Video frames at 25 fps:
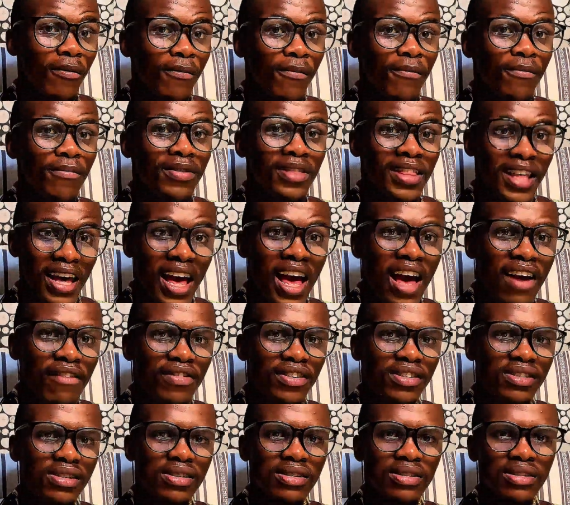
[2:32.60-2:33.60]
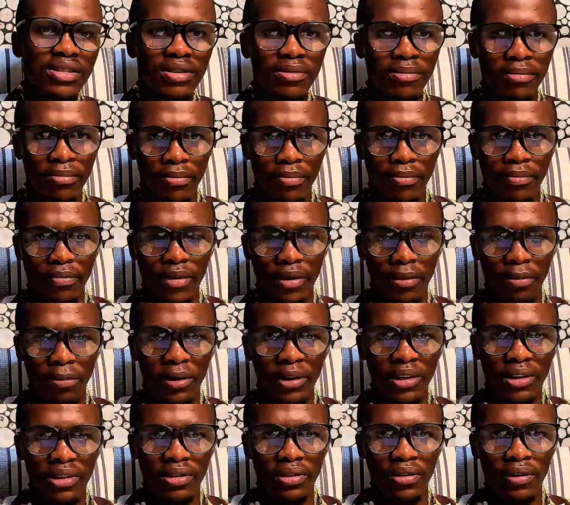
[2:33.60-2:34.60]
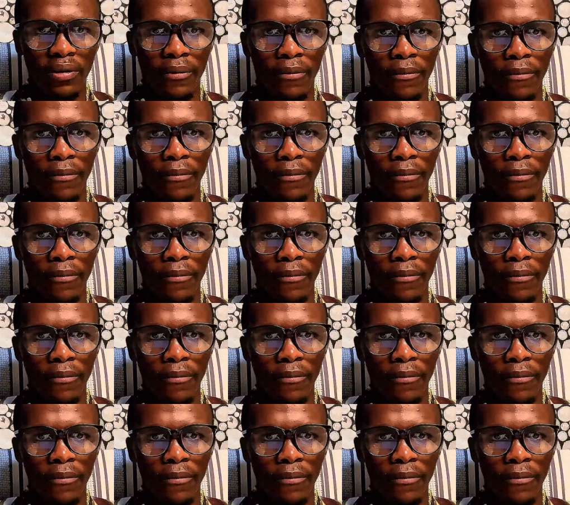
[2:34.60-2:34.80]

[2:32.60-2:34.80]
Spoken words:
They have a system in place.